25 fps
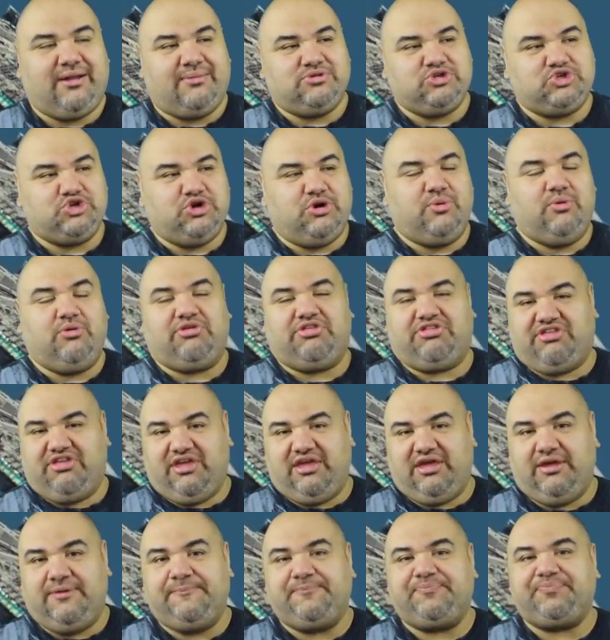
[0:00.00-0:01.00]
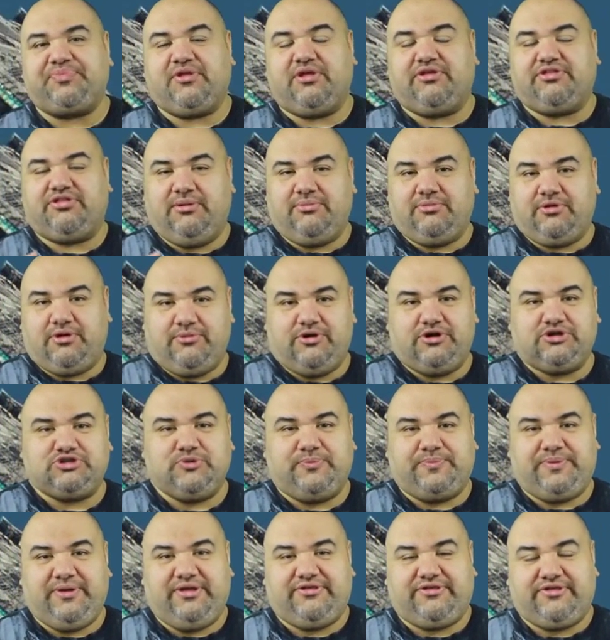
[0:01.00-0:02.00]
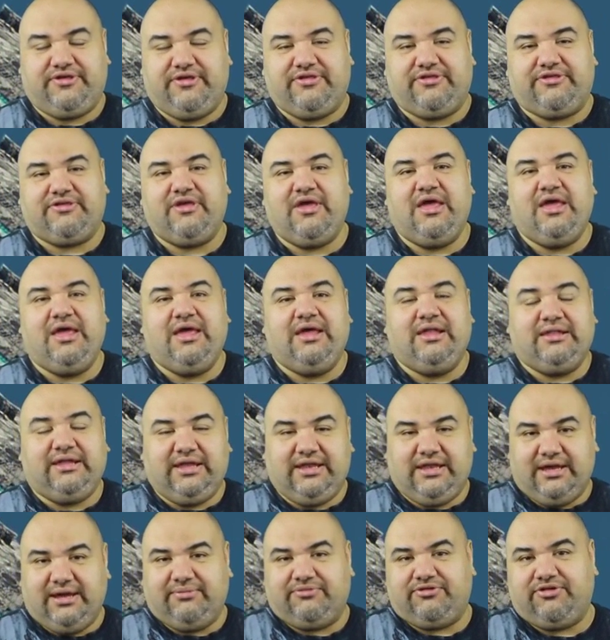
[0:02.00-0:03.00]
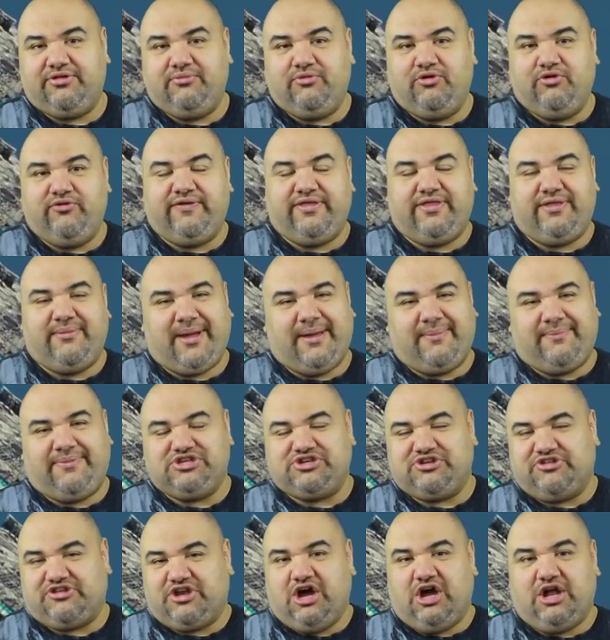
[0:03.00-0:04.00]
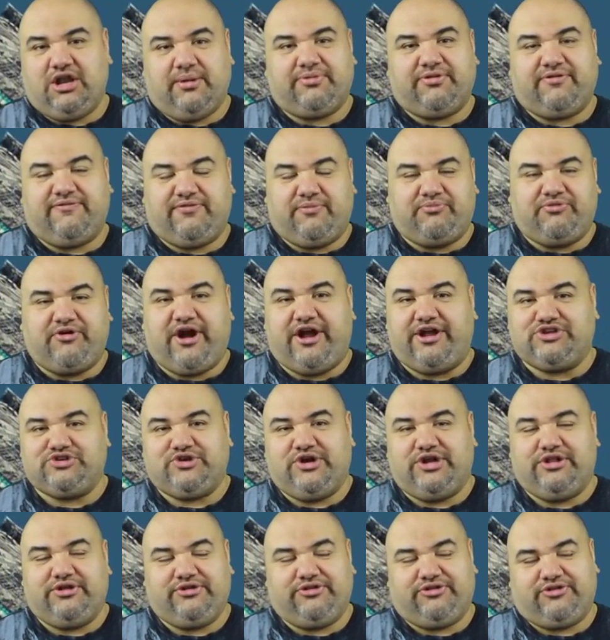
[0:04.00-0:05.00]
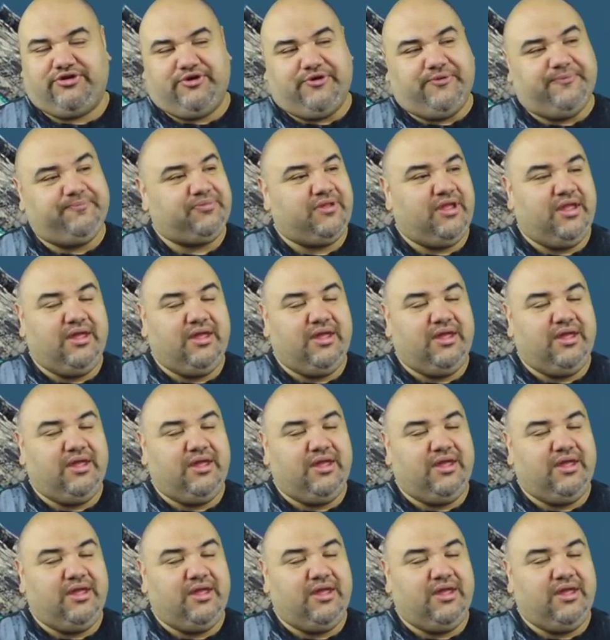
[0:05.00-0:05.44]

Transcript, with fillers: I'm sure we'll see some commercial pieces leading up to the movie. There might be just cut-ups of the prior trailers. So,